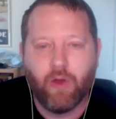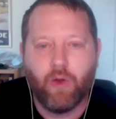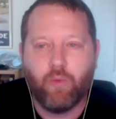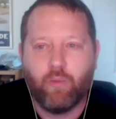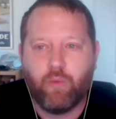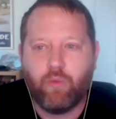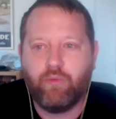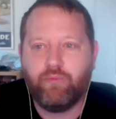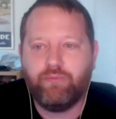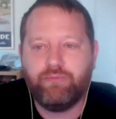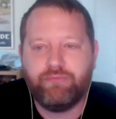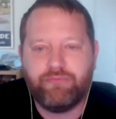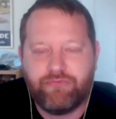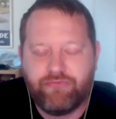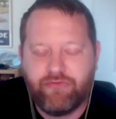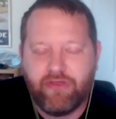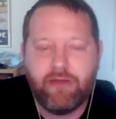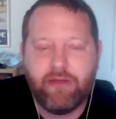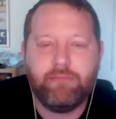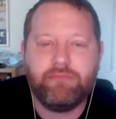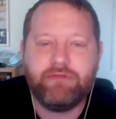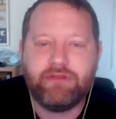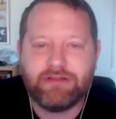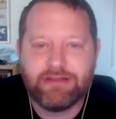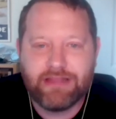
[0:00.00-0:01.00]
Well,
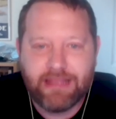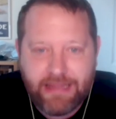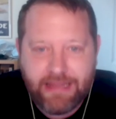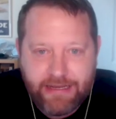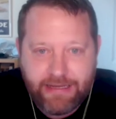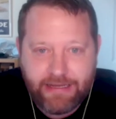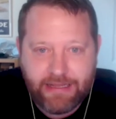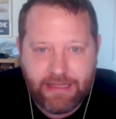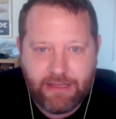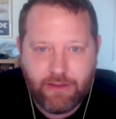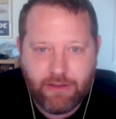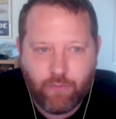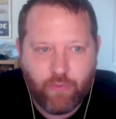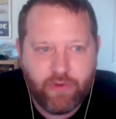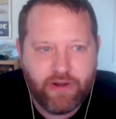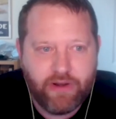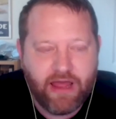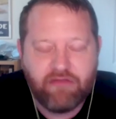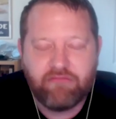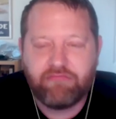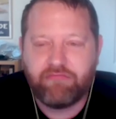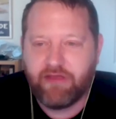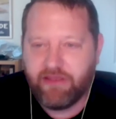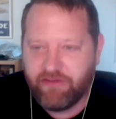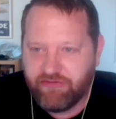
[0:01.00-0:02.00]
Sam Delany went
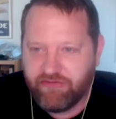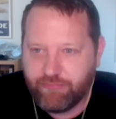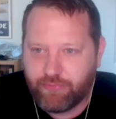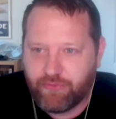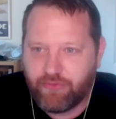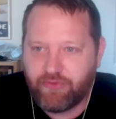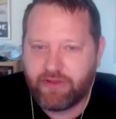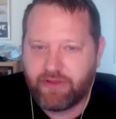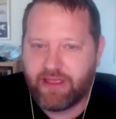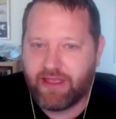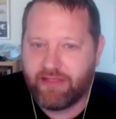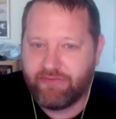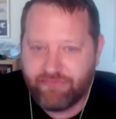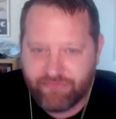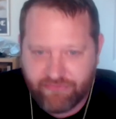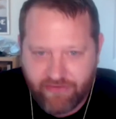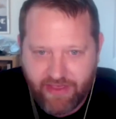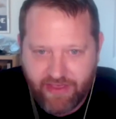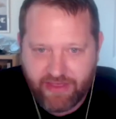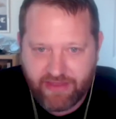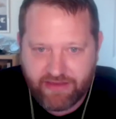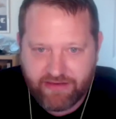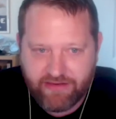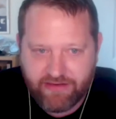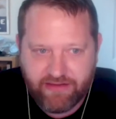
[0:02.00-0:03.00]
on Facebook and
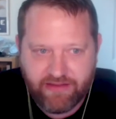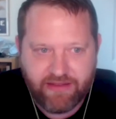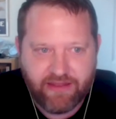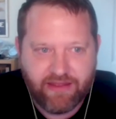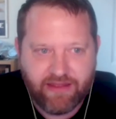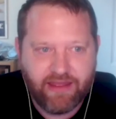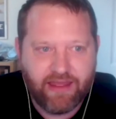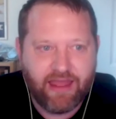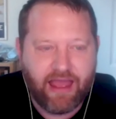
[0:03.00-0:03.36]
said,